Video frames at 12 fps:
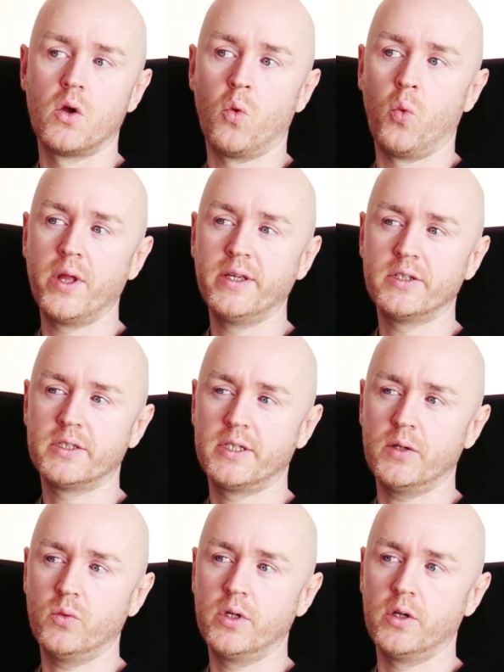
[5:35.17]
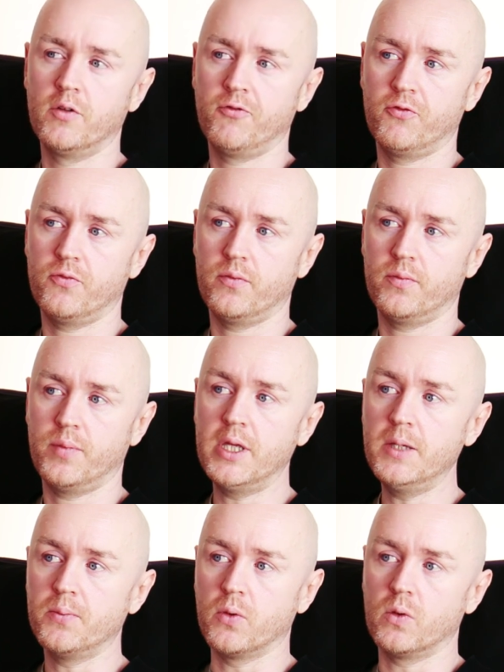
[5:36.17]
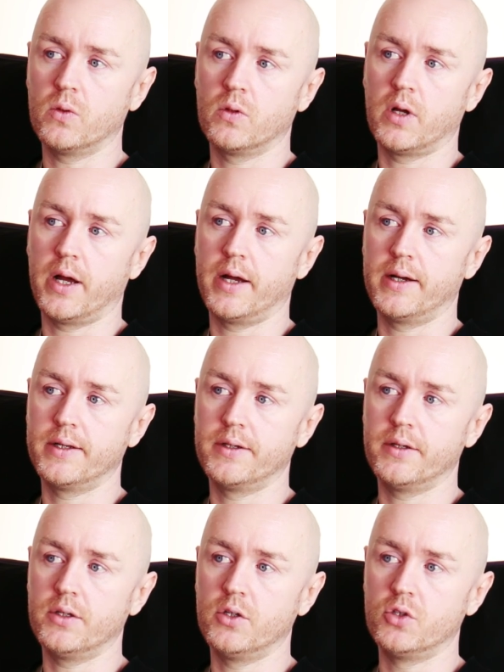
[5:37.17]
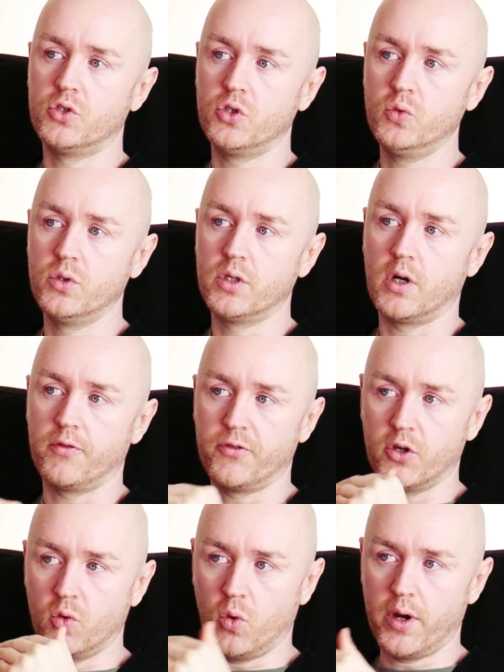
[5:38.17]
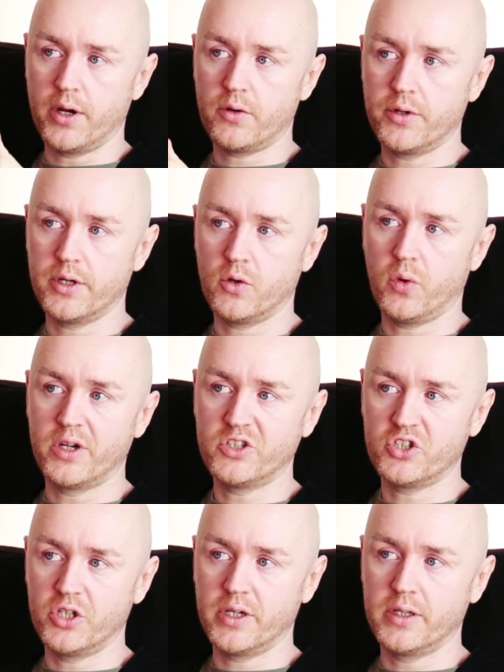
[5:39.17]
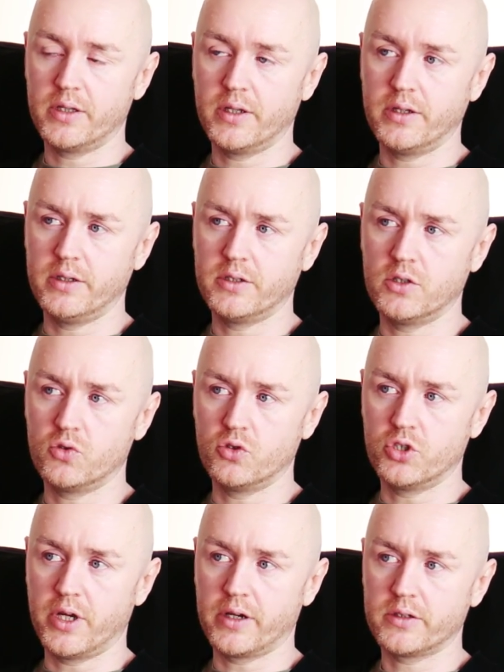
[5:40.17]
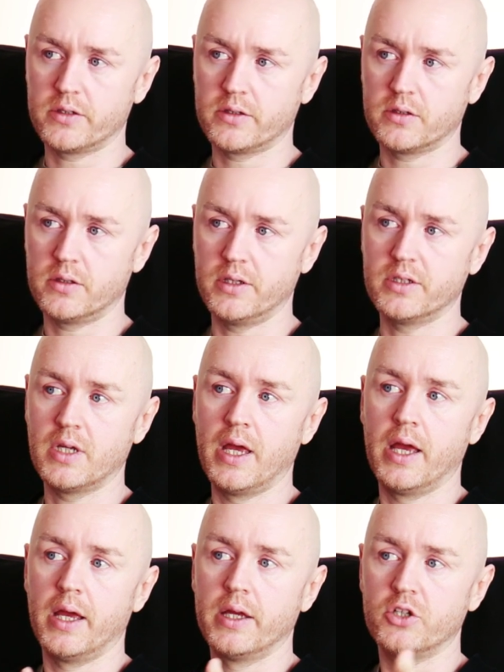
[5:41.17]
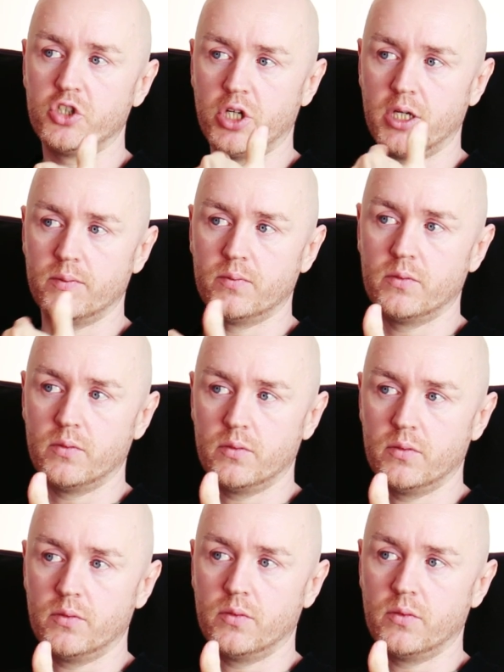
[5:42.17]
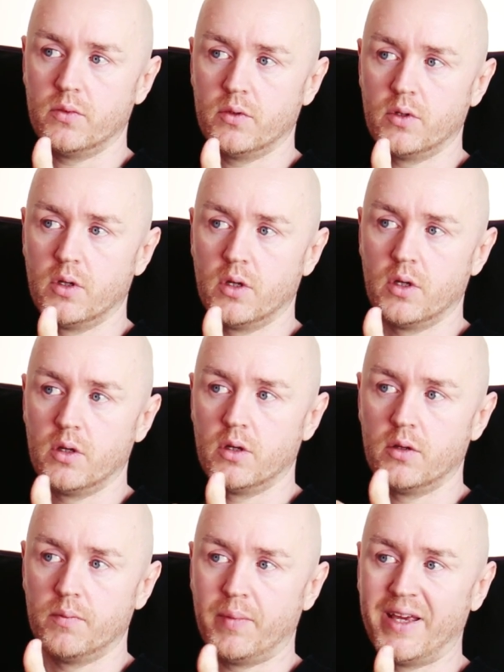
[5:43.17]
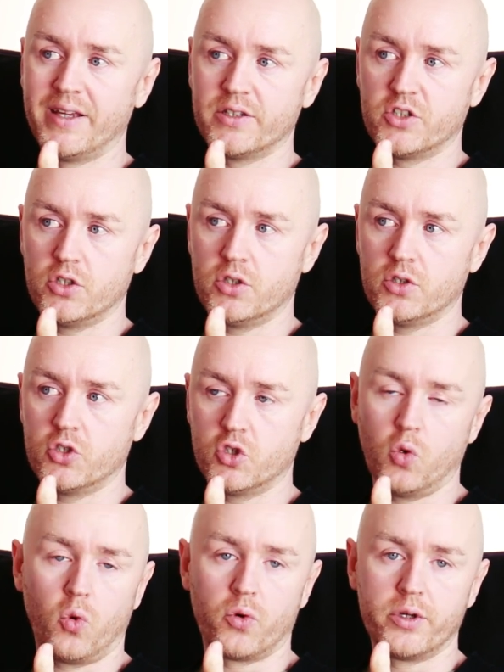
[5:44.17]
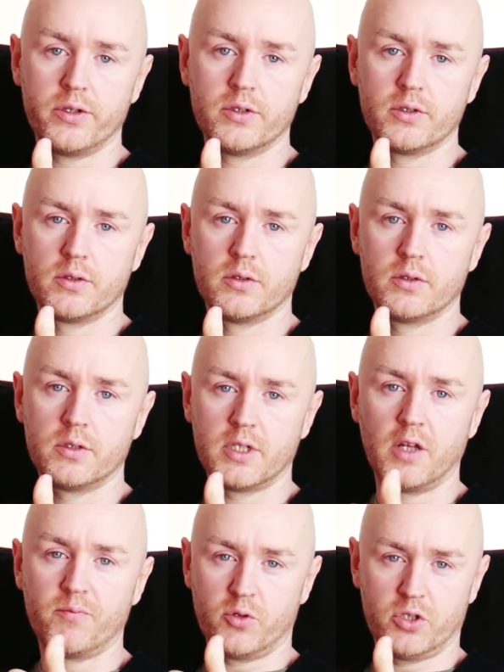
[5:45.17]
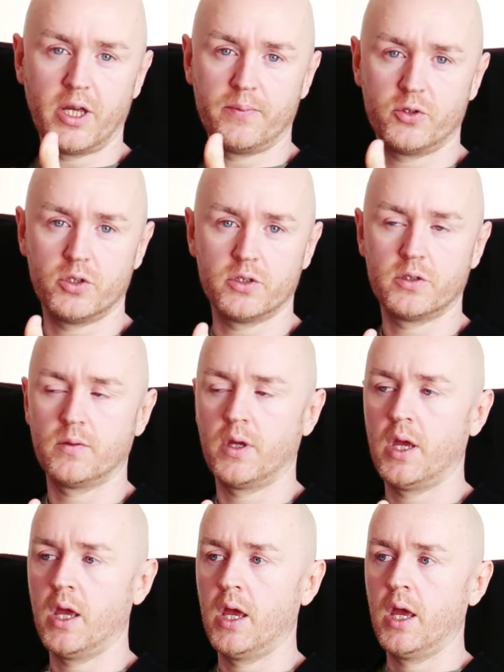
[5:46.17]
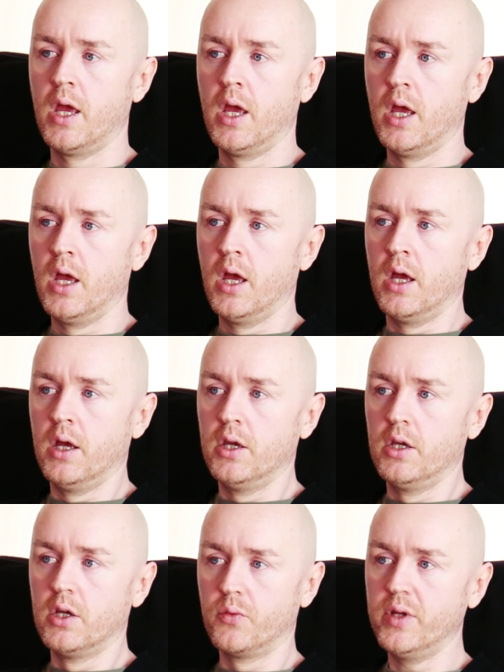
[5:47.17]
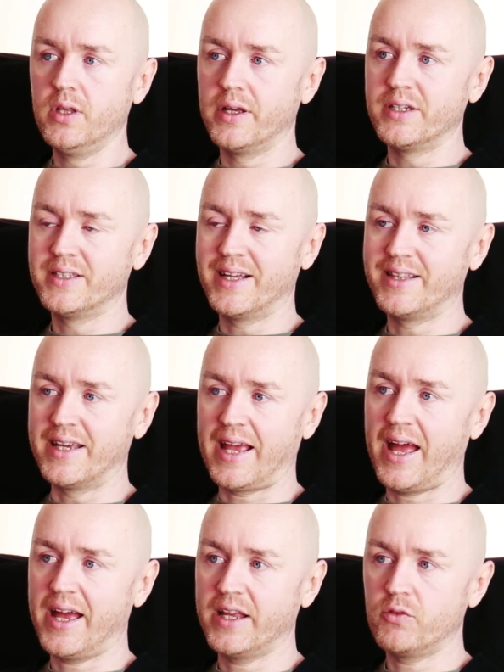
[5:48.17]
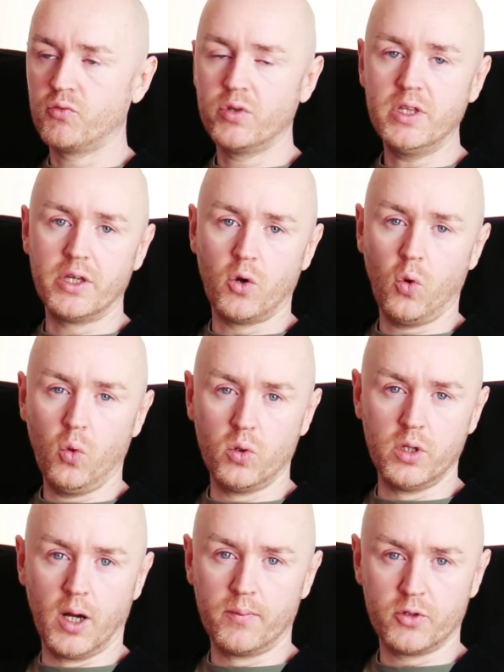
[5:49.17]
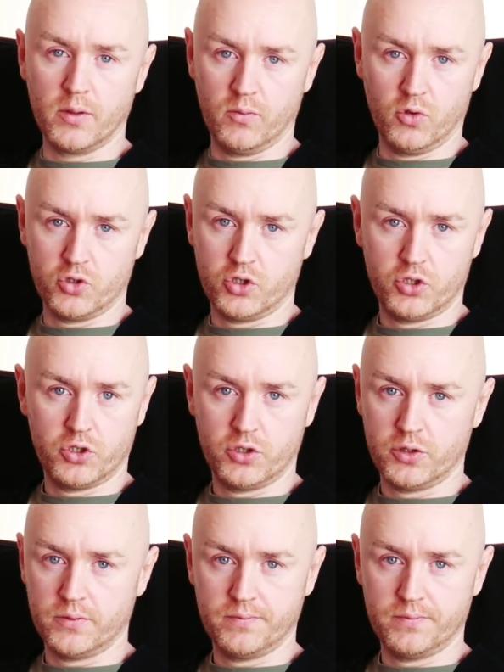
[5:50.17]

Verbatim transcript: when you sit with enough people and you do enough inquiry and questioning into these interjects, these shame-based stories, self-perceptions, you realize that they can't really hold up to much